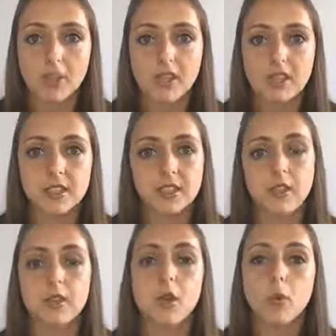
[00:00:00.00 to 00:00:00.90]
This is
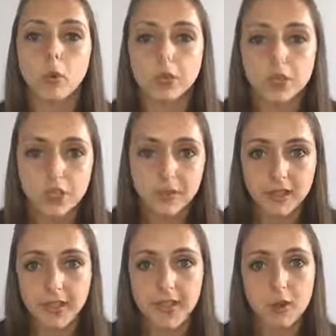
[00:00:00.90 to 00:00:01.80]
like what you're doing
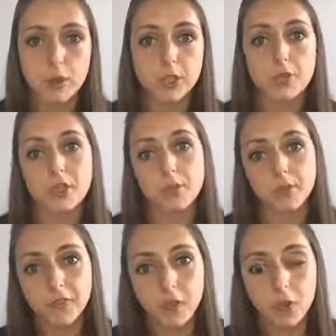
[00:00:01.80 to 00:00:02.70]
now, what you did
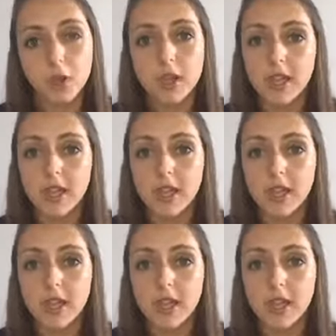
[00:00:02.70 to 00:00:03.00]
before,